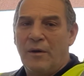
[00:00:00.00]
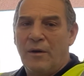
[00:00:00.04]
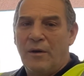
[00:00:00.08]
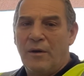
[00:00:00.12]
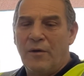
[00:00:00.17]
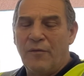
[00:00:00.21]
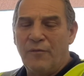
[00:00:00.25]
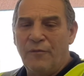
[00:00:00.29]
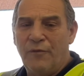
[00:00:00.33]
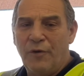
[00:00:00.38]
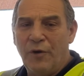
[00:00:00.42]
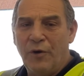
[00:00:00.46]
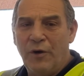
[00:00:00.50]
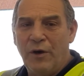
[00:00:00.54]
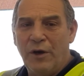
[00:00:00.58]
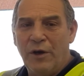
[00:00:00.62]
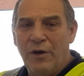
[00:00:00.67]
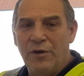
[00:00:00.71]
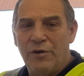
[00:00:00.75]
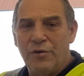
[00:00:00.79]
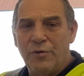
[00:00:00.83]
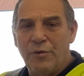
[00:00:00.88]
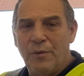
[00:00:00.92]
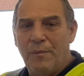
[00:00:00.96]
Converting
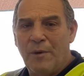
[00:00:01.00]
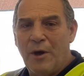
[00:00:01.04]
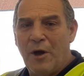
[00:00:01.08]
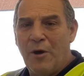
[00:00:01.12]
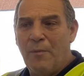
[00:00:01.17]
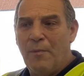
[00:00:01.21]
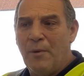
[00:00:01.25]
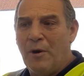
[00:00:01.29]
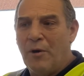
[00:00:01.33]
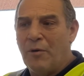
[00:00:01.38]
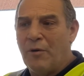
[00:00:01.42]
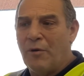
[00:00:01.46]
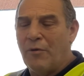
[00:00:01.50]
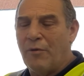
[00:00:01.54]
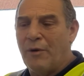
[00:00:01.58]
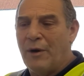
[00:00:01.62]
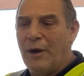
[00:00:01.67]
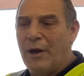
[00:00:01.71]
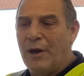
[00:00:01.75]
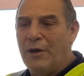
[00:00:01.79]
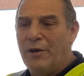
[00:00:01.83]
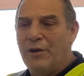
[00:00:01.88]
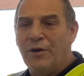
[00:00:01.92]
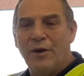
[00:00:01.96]
into a mobile
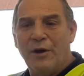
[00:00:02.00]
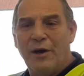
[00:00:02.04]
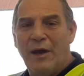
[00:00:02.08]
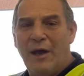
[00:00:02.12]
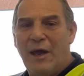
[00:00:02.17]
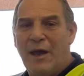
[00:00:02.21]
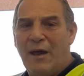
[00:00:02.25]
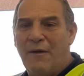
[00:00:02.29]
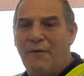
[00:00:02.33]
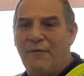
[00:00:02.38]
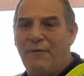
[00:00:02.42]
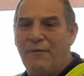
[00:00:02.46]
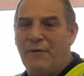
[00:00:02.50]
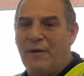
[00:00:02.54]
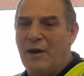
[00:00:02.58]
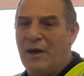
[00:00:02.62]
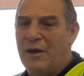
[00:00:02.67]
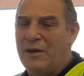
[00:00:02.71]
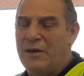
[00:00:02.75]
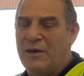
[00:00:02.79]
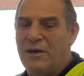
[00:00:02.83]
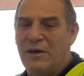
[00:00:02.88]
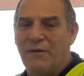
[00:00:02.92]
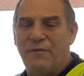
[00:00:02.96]
crane, you're going to have
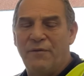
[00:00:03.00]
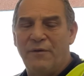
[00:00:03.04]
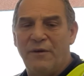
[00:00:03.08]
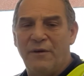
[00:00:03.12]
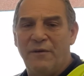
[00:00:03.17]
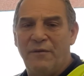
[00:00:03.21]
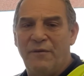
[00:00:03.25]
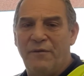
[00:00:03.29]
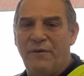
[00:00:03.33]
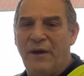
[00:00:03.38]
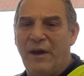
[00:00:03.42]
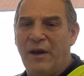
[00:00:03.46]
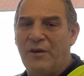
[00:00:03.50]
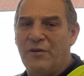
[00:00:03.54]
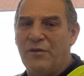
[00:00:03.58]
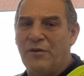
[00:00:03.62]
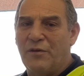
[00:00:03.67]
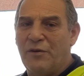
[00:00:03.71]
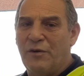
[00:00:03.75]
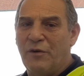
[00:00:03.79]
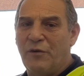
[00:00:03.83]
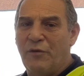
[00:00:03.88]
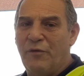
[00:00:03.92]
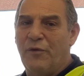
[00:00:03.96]
a different effect
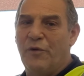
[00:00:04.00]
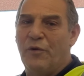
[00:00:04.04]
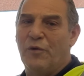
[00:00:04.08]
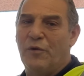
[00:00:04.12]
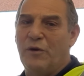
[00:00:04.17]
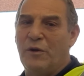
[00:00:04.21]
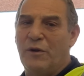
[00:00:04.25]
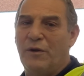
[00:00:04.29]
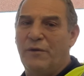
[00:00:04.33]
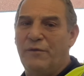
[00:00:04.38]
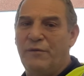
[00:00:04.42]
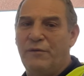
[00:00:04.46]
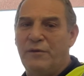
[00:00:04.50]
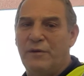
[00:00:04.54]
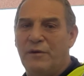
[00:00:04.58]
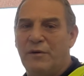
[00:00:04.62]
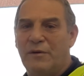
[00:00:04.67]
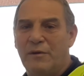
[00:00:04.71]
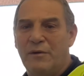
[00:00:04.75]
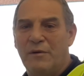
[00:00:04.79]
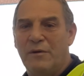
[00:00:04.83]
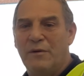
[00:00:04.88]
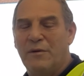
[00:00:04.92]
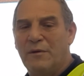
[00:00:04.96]
on your forklift.
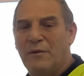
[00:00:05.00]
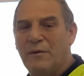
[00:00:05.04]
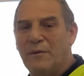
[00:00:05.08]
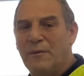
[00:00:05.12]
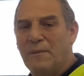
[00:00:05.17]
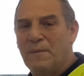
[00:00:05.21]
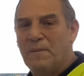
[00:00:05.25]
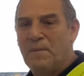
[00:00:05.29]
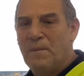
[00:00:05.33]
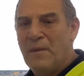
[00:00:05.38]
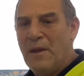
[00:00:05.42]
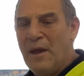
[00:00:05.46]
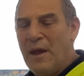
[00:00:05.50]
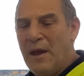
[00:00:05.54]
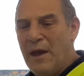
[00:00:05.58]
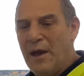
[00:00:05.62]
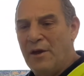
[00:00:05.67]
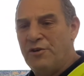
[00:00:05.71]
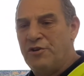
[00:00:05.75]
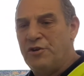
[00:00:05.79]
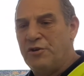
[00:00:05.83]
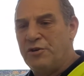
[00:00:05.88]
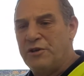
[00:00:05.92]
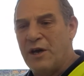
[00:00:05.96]

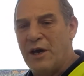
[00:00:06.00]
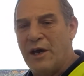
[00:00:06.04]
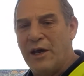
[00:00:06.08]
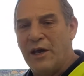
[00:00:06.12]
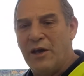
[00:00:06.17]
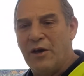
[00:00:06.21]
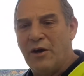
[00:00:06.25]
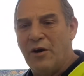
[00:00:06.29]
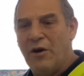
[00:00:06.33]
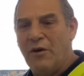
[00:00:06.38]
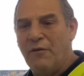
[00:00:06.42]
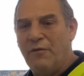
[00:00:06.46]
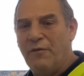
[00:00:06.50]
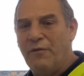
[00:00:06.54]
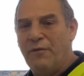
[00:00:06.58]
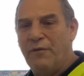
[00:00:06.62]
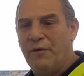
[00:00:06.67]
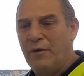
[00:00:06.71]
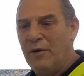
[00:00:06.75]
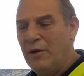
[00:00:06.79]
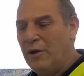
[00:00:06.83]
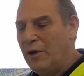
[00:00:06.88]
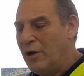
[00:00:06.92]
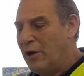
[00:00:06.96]
As you take off,
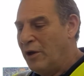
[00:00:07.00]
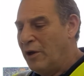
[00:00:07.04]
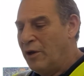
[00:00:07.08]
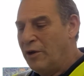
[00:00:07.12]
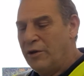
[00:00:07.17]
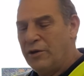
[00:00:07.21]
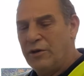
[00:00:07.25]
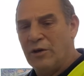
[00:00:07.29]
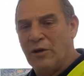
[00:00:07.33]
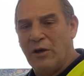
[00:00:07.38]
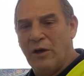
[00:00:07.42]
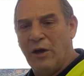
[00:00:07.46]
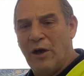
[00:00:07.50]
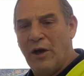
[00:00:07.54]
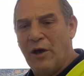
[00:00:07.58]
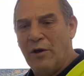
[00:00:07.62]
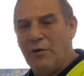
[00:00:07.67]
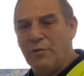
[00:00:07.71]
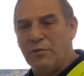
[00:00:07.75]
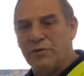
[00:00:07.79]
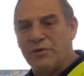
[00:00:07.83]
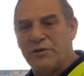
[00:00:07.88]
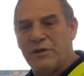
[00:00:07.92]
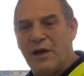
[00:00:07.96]
your
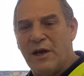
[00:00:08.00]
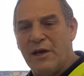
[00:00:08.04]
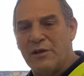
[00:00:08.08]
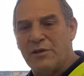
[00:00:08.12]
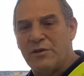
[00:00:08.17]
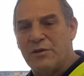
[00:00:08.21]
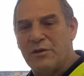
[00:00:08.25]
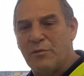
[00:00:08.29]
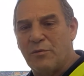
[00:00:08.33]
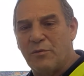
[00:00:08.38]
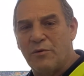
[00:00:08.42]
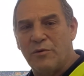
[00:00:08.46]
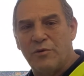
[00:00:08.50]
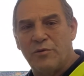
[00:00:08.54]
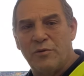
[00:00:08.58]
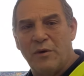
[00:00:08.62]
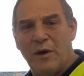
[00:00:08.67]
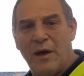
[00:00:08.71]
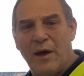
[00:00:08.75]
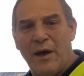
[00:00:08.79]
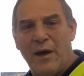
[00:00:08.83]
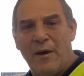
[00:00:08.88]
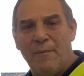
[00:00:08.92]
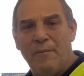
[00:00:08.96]
load will start
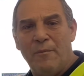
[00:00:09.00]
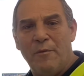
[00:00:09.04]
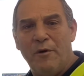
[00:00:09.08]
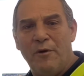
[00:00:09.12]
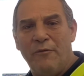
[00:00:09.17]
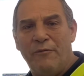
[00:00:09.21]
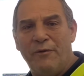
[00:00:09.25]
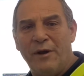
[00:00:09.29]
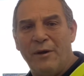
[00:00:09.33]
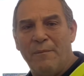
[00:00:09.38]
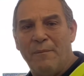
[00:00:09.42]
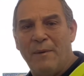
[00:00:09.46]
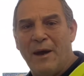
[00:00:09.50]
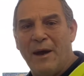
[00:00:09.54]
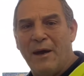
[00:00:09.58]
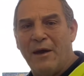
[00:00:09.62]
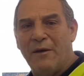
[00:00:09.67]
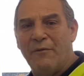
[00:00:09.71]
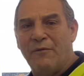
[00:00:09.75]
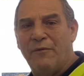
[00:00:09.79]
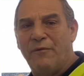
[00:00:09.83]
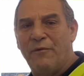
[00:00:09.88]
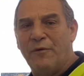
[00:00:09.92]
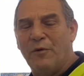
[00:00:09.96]
moving back
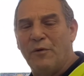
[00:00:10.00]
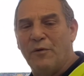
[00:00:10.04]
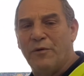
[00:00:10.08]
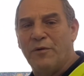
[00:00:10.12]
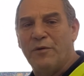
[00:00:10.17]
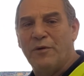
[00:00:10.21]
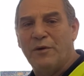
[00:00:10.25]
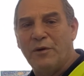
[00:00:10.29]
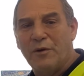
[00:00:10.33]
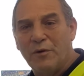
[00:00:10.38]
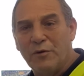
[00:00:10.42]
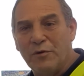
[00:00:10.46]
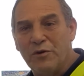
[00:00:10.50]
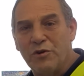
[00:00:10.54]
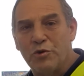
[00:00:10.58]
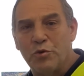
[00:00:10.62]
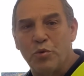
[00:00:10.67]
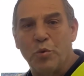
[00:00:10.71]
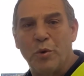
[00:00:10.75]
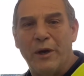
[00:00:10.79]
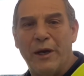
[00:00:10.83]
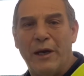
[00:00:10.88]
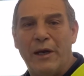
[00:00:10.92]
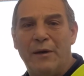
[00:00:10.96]
and forth, or
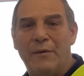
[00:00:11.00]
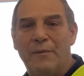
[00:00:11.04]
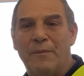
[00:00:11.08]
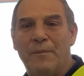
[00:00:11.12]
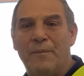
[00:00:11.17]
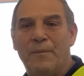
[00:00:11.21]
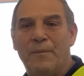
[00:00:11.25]
swing.